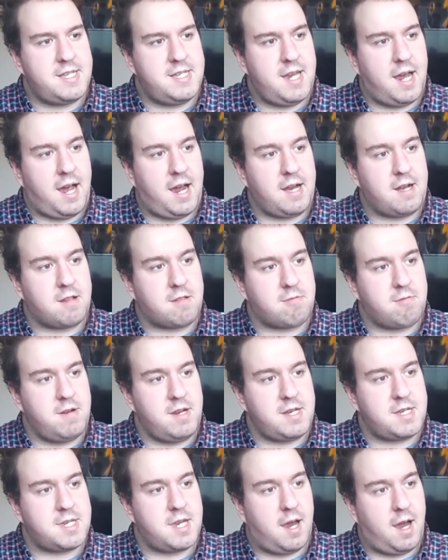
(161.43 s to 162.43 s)
died
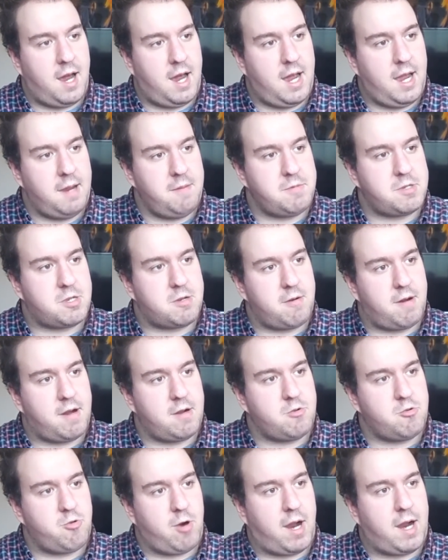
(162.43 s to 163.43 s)
3 times
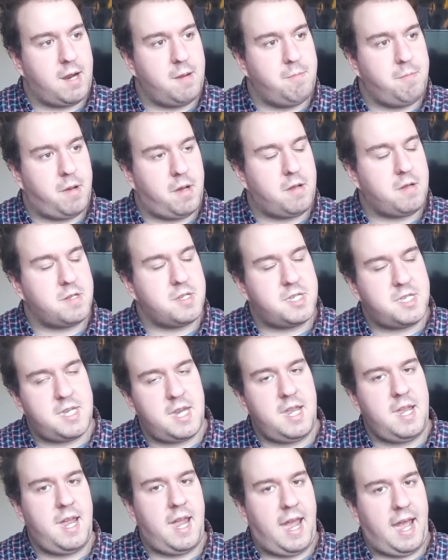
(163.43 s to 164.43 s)
throughout Dragon Ball Z